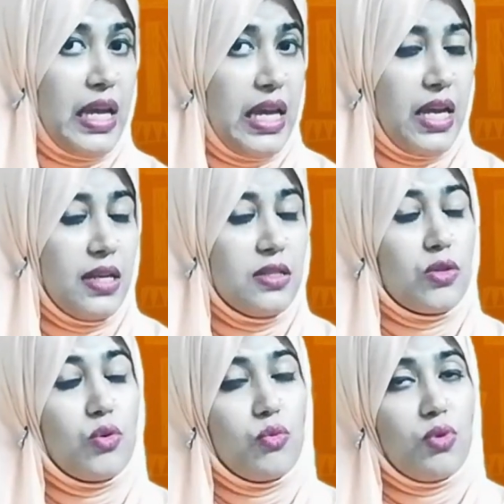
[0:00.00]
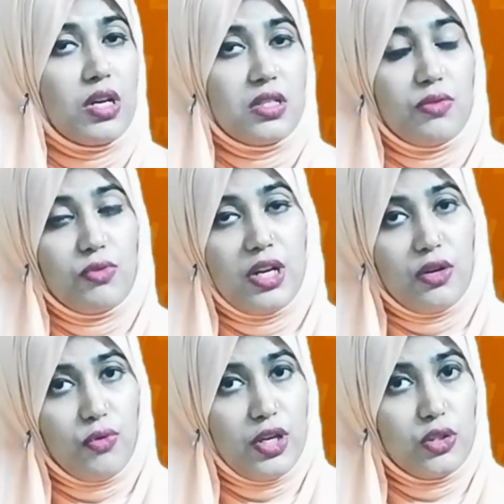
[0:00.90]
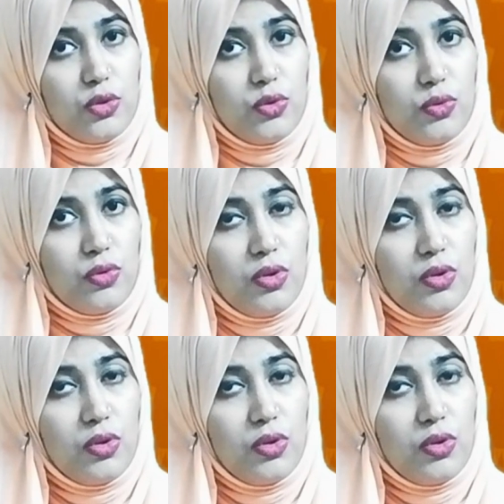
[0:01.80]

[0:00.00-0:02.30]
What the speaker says: it, what we are going to do?